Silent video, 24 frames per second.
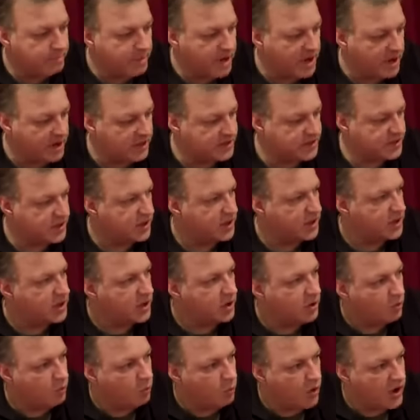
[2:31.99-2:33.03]
But
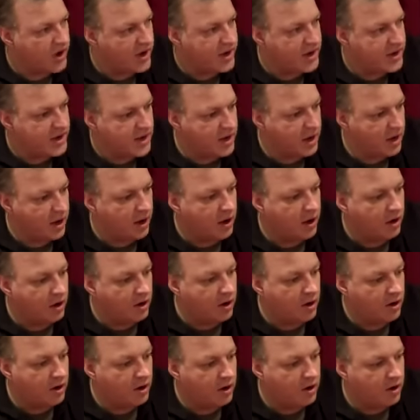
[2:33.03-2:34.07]
we
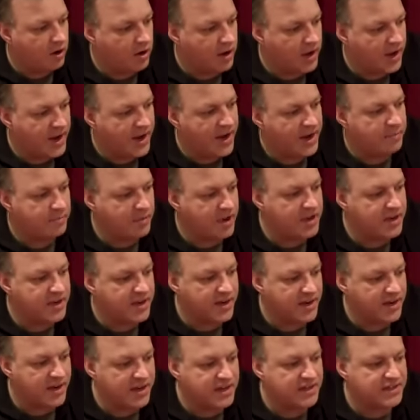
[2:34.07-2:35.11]
are hand
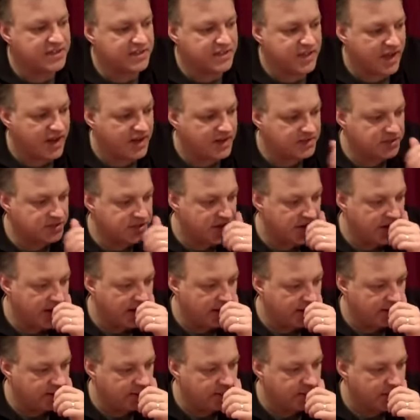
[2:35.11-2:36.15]
making these stands
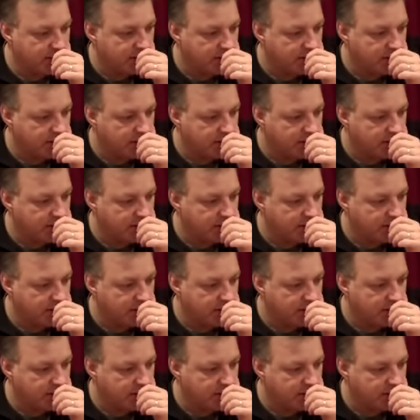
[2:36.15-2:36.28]
here.